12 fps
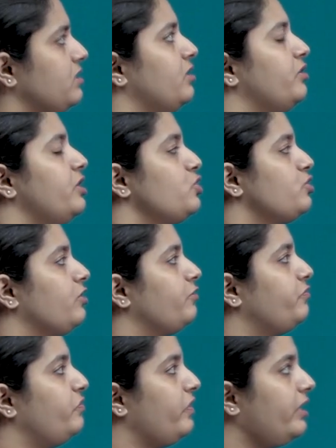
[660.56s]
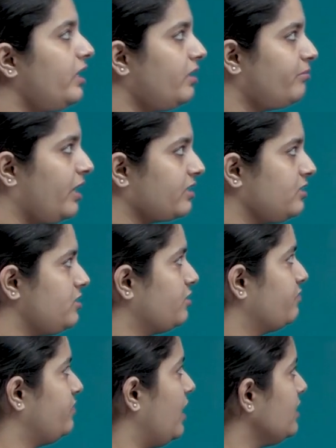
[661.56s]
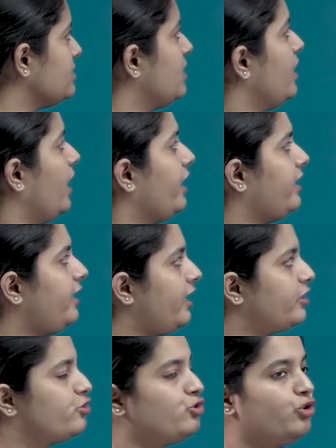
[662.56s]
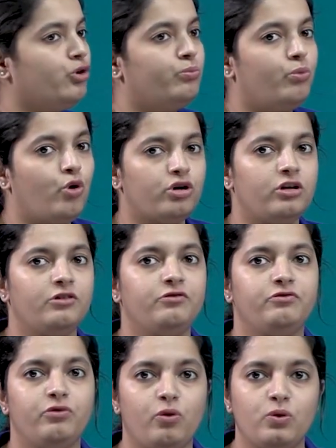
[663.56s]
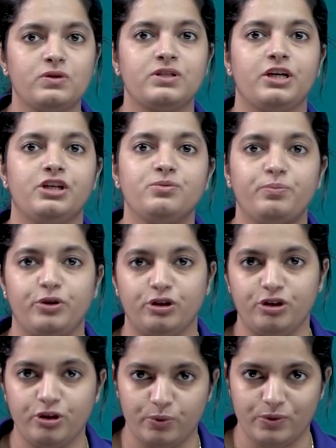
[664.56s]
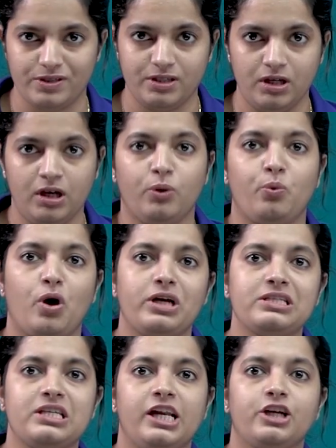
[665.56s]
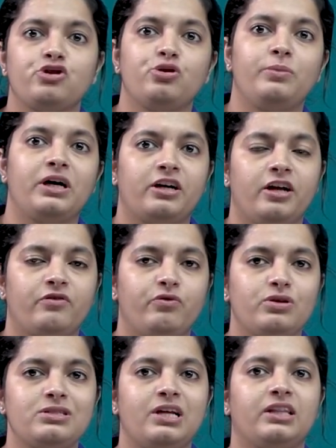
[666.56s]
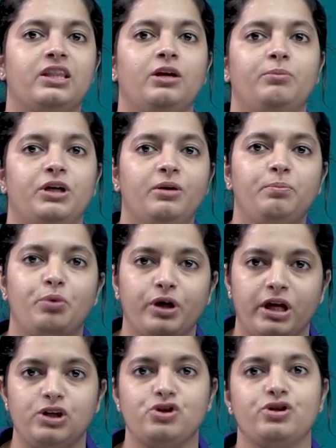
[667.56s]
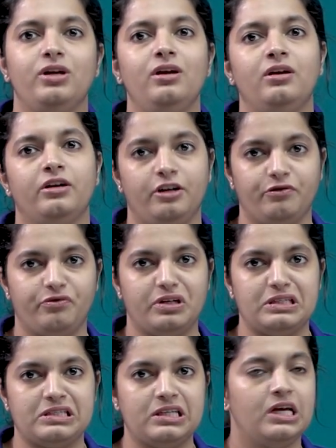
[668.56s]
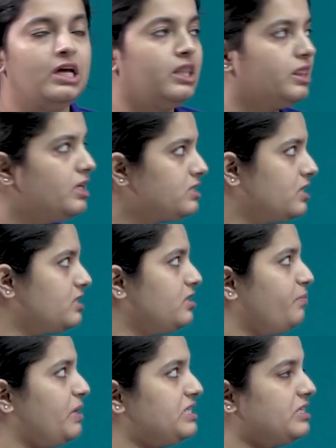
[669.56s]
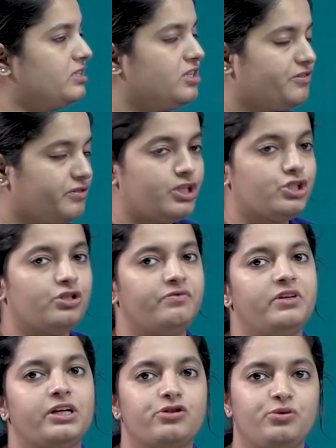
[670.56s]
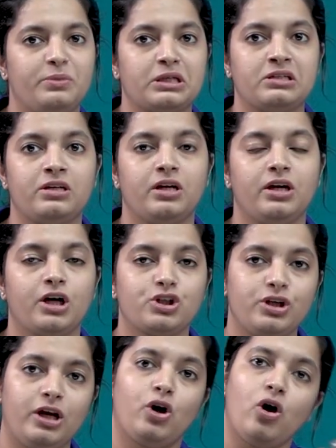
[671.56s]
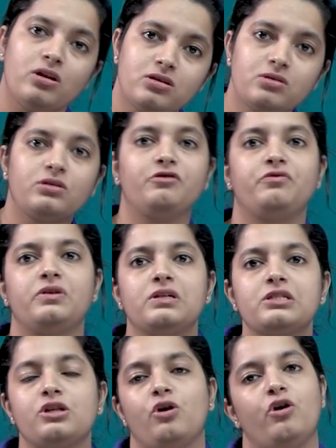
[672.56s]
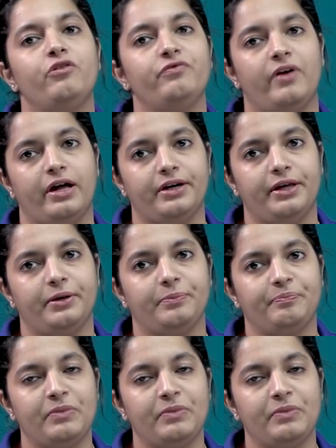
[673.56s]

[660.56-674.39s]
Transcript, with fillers: in a region of varying magnetic flux, an electromotive force is produced. What is electromagnetic force? Nothing but a potential difference. This is the basic definition of electromagnetic induction and also the first law of Faraday.